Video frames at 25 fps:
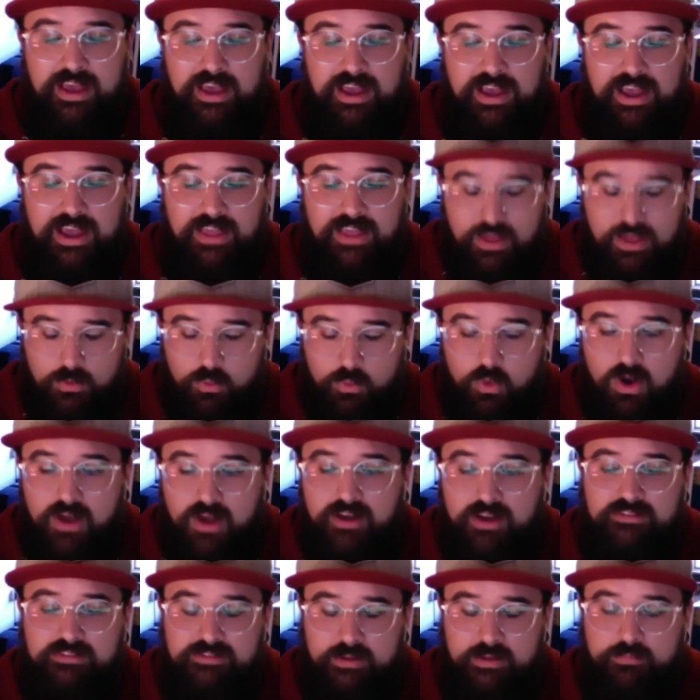And they
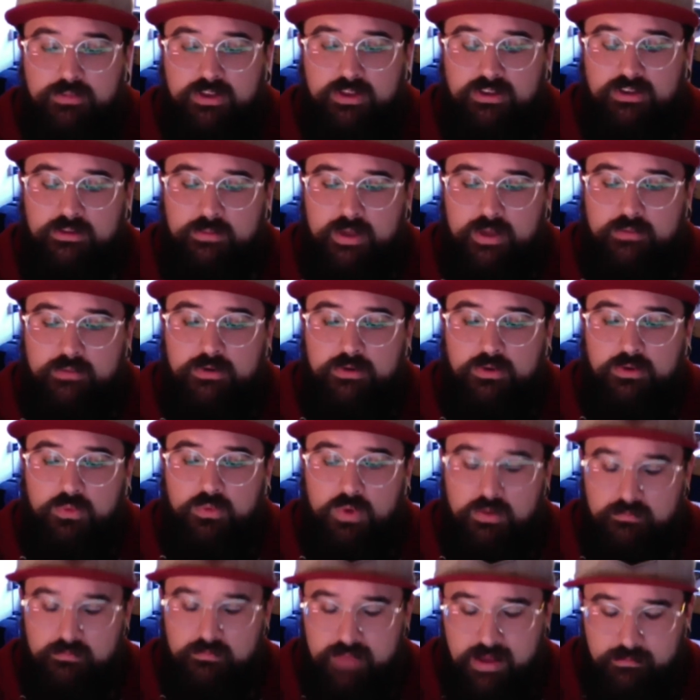wanted something to be able to
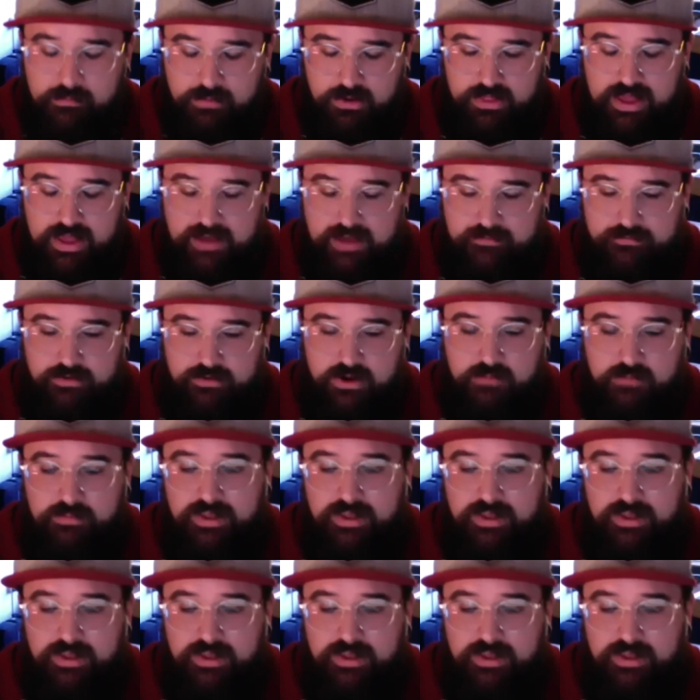remember that from,